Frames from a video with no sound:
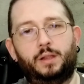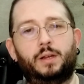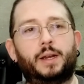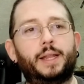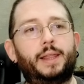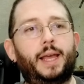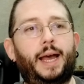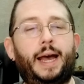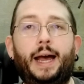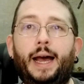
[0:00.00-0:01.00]
Look at
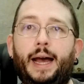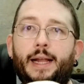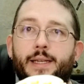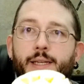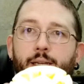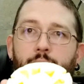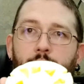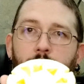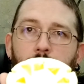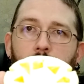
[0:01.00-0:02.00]
that.
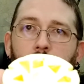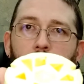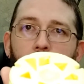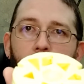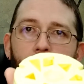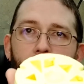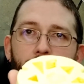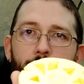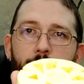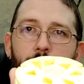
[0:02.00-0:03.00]
I don't know if you
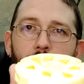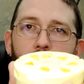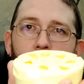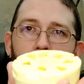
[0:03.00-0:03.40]
can see.